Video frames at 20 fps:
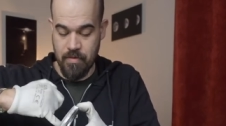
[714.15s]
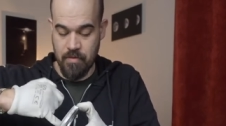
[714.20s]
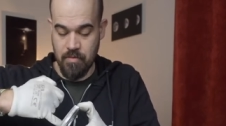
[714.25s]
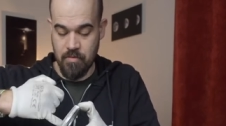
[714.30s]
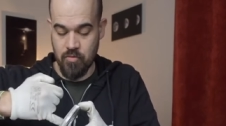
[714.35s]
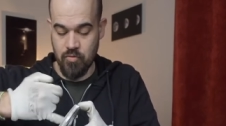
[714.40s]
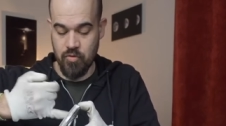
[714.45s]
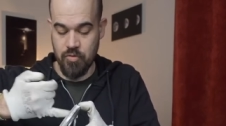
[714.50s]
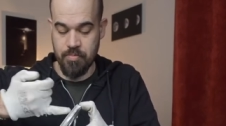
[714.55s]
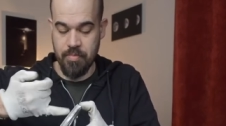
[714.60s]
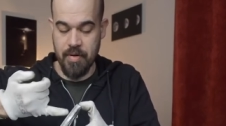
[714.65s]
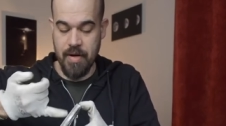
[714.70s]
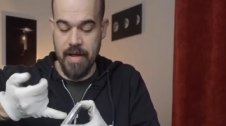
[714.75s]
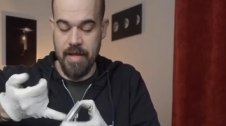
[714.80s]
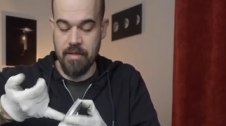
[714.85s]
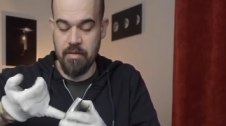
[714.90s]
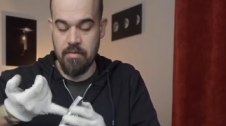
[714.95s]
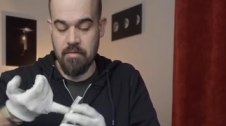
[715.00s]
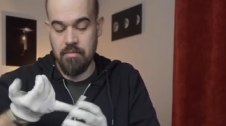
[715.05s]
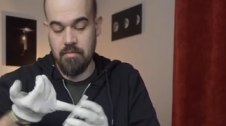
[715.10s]
to
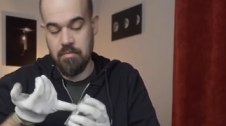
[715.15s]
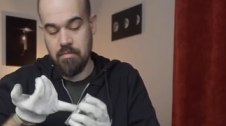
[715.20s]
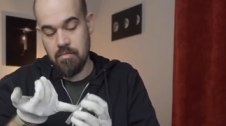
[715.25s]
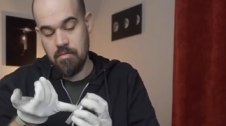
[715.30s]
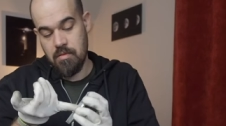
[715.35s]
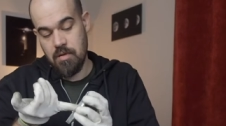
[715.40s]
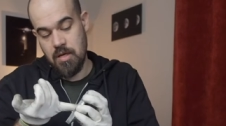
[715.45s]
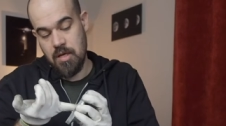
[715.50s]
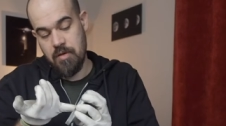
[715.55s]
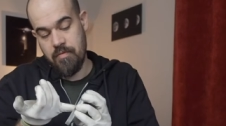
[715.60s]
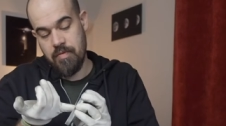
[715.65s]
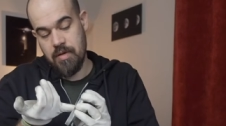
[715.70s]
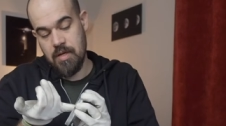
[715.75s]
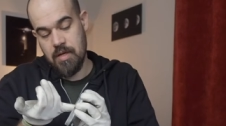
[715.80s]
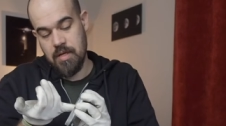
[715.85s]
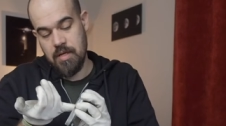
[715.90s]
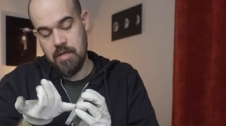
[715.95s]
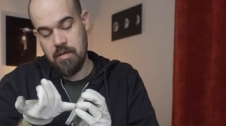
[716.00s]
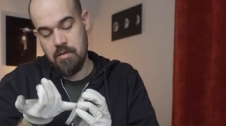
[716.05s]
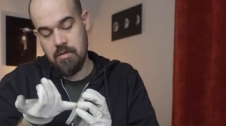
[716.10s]
spread
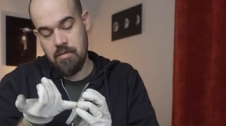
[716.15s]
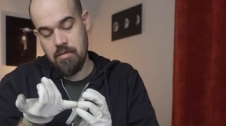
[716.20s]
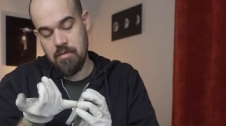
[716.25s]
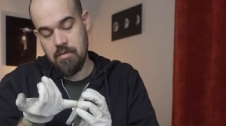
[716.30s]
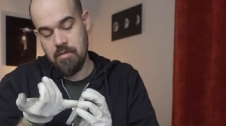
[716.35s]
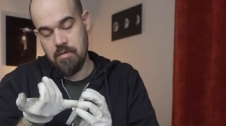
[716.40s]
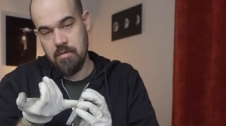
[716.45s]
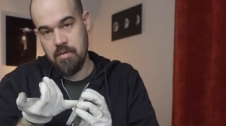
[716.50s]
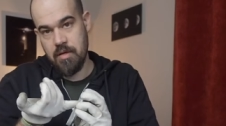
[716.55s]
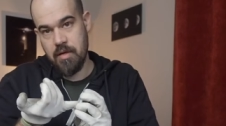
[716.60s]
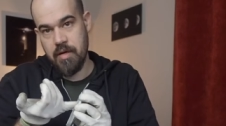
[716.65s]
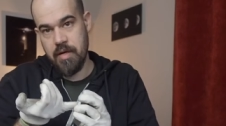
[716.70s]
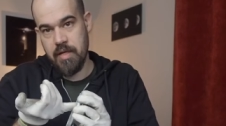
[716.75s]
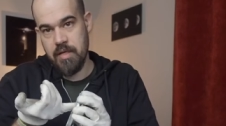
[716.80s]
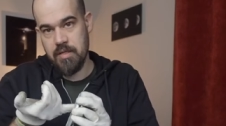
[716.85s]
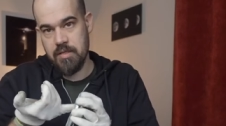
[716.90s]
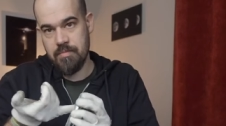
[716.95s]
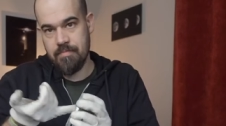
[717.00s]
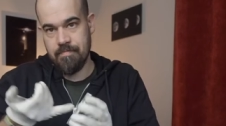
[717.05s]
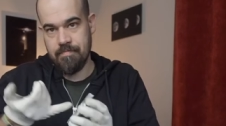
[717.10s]
evenly the grease